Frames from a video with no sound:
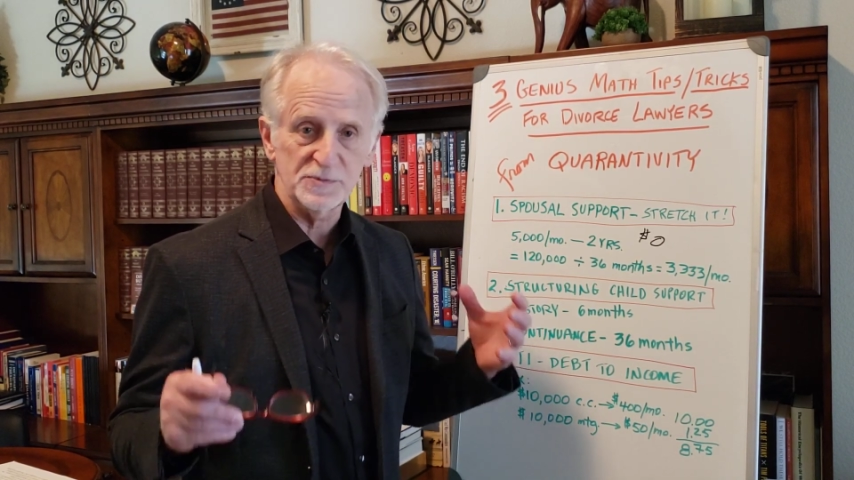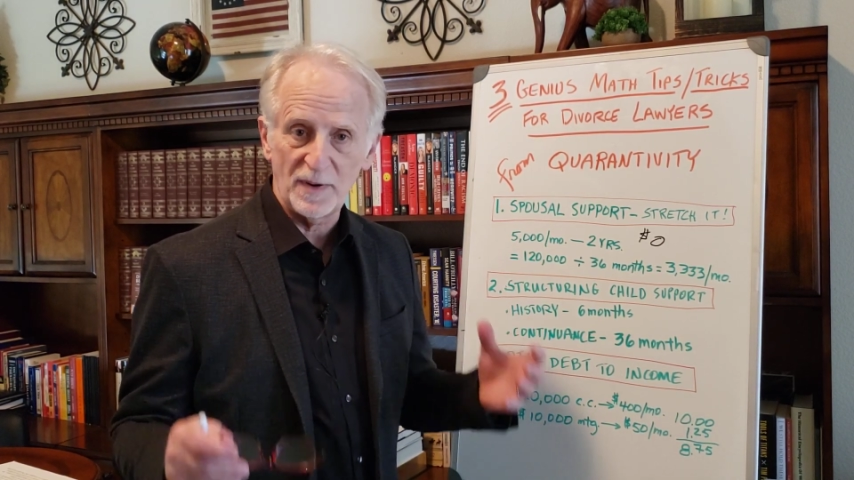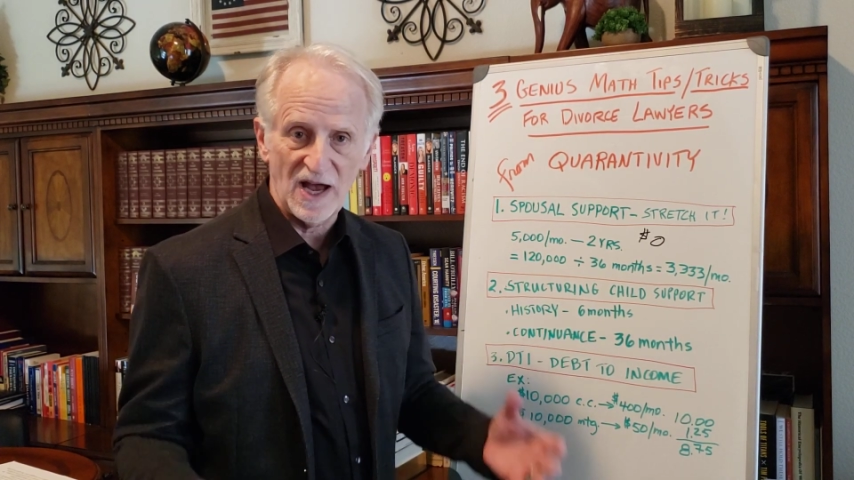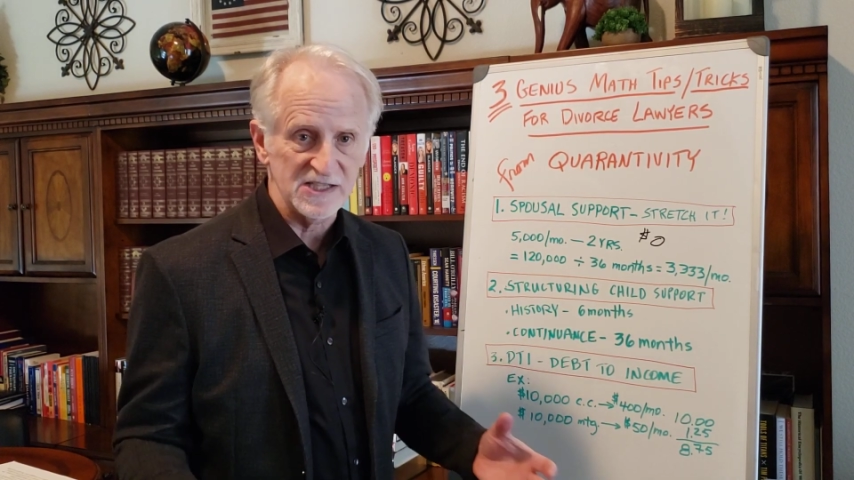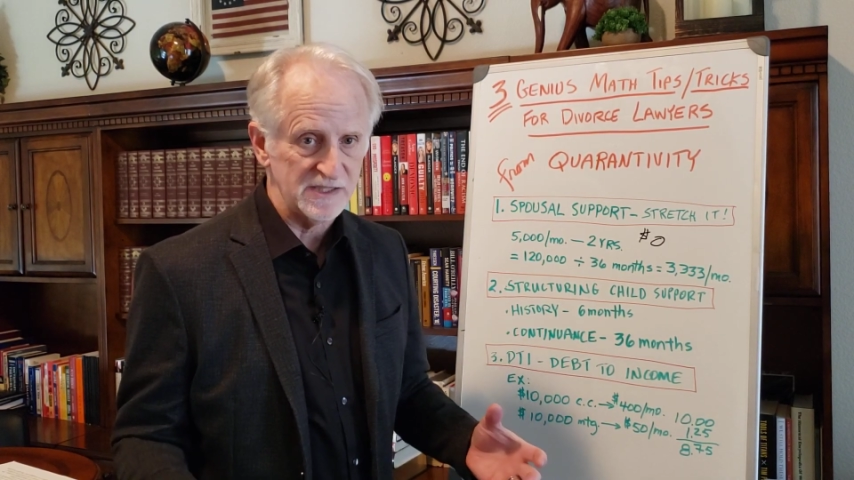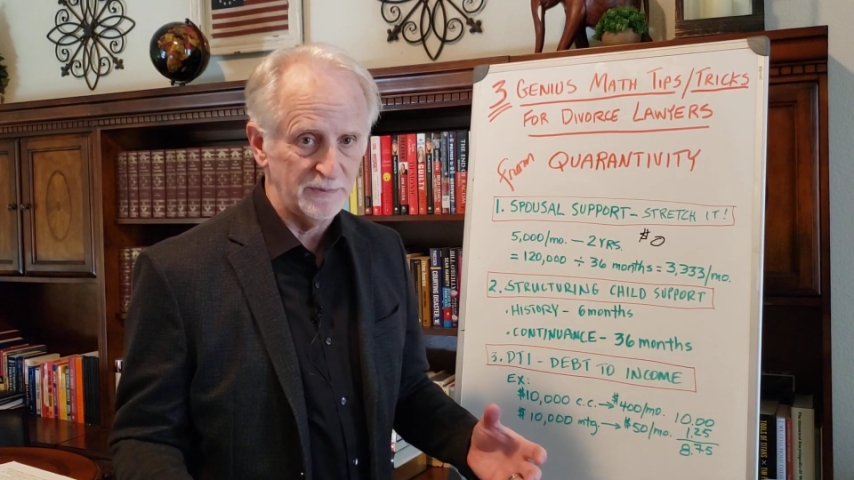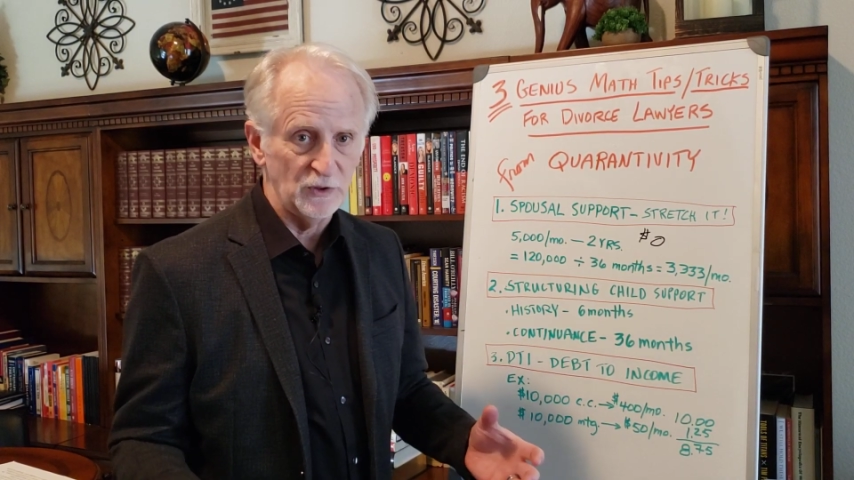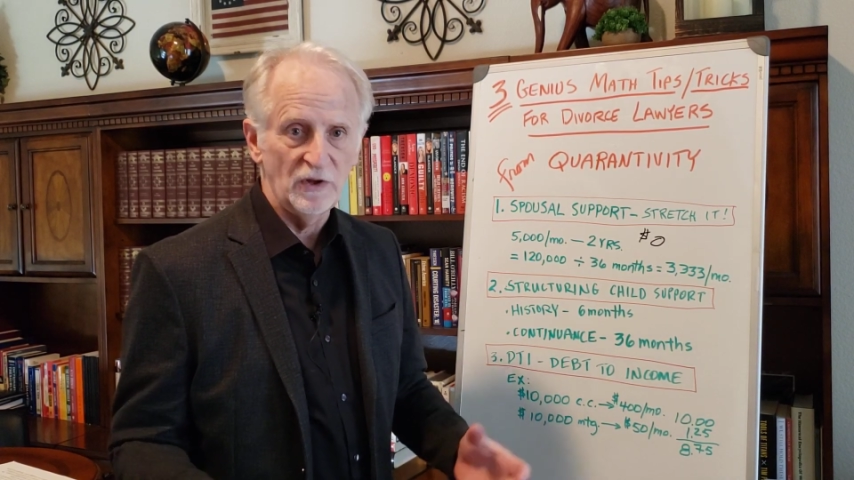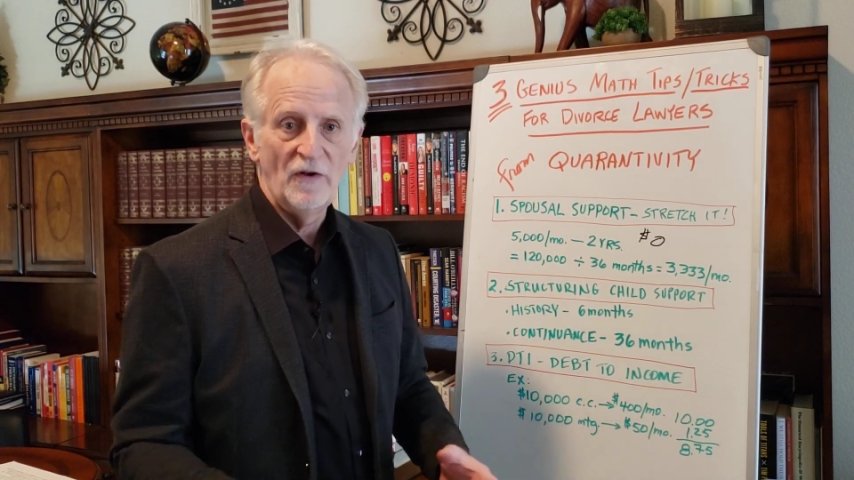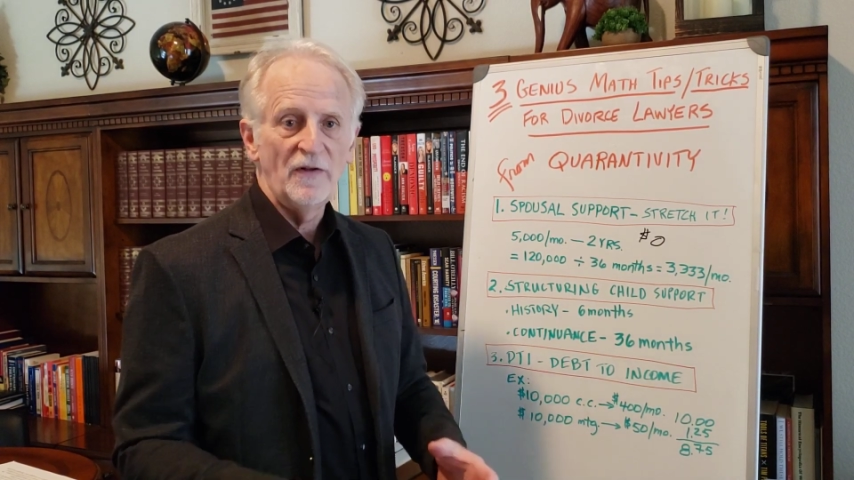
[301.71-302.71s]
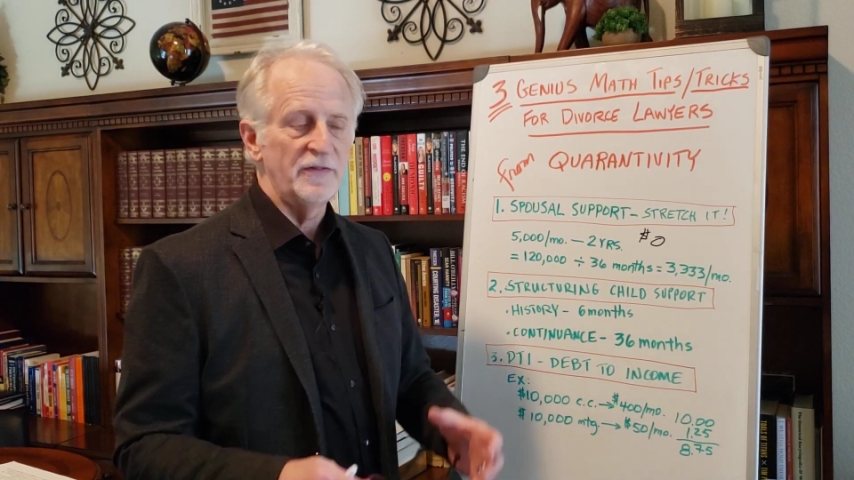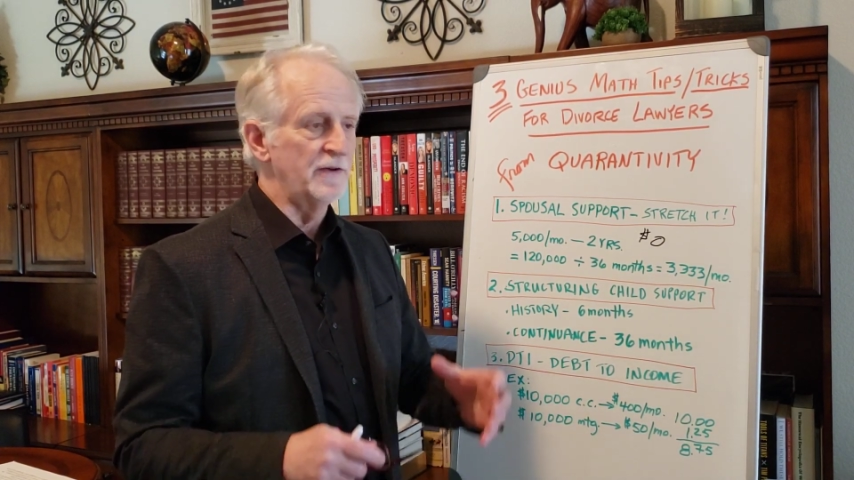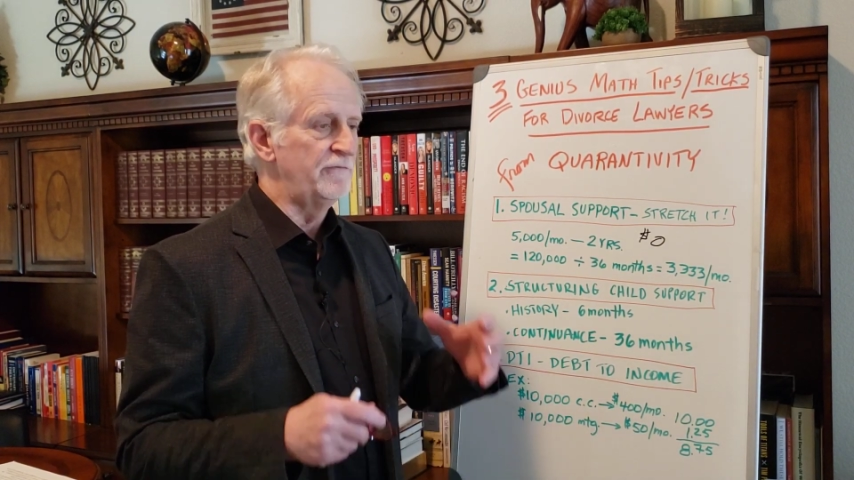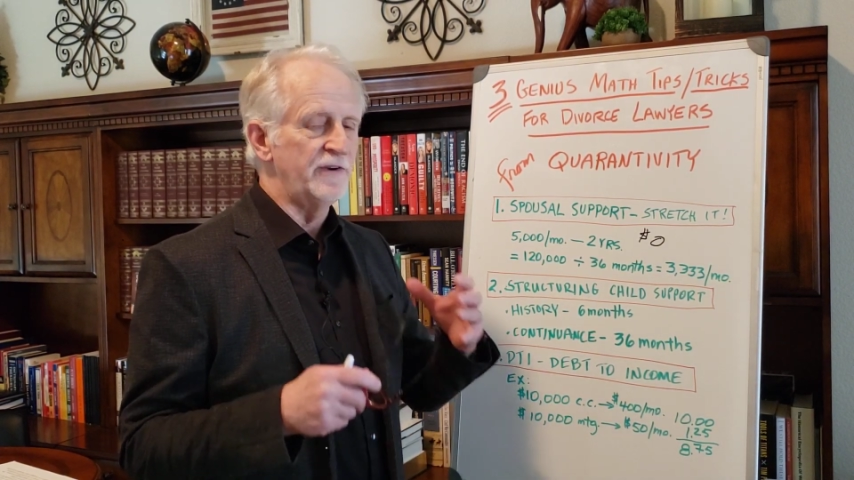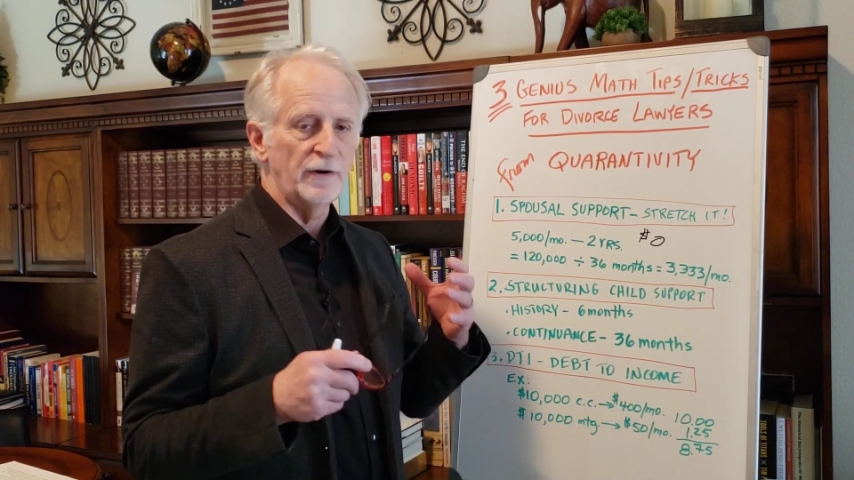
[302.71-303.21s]
possible,
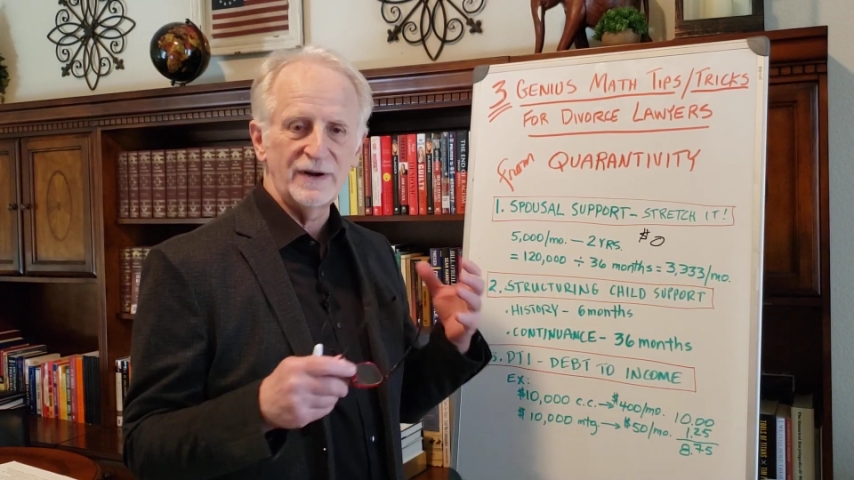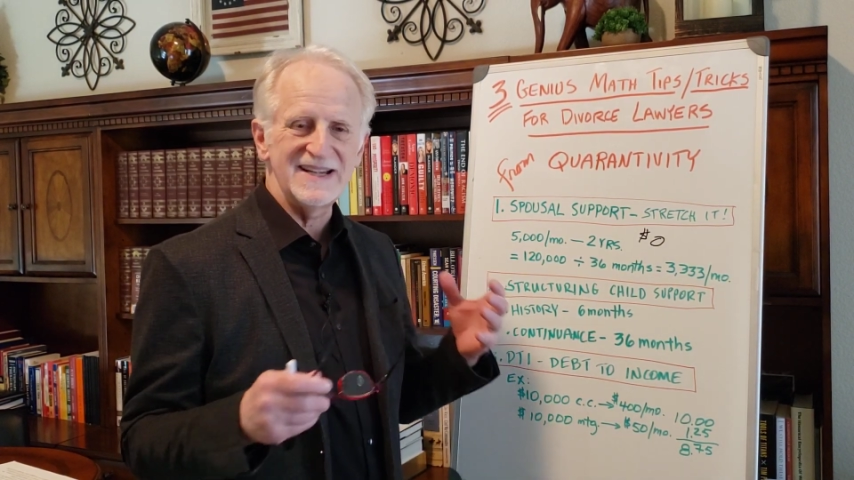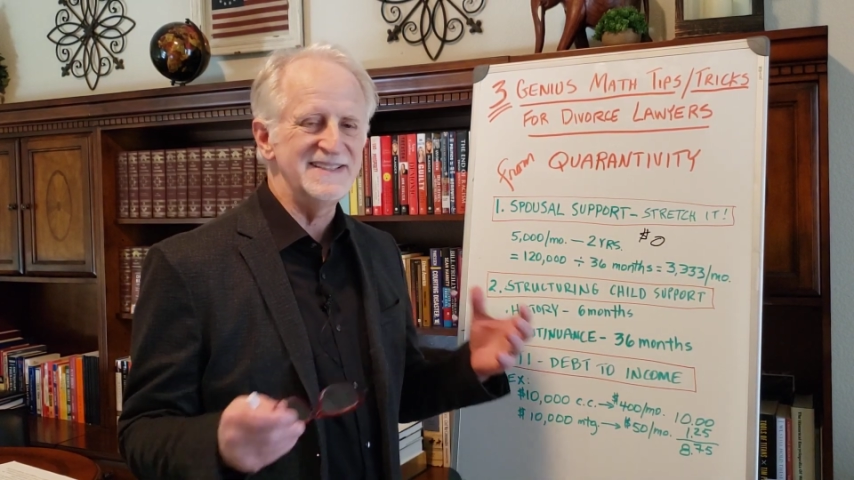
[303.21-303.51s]
the very